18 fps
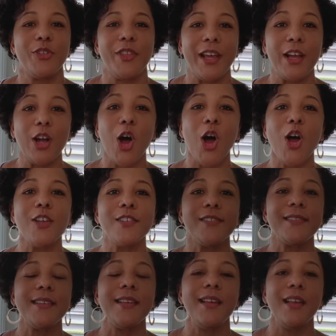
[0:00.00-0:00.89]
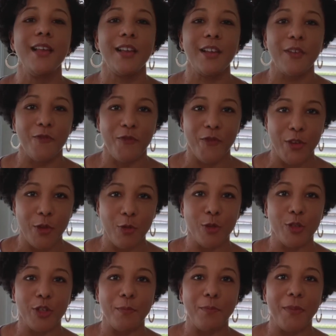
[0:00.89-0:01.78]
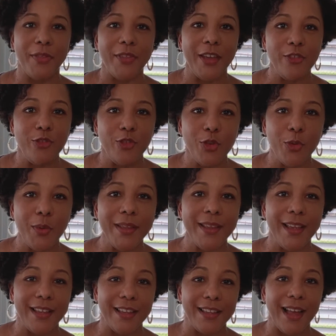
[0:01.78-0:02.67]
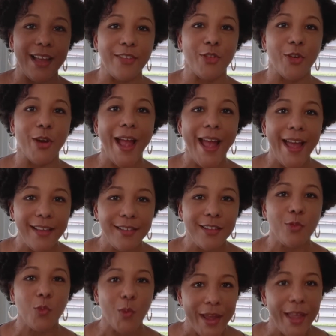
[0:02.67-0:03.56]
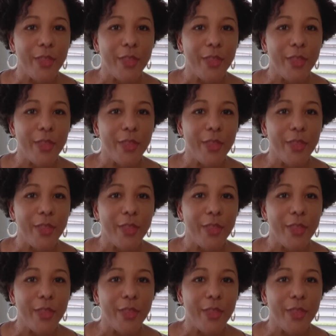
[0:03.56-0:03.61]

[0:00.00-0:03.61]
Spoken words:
They cause confusion, but they do it in an underhanded way,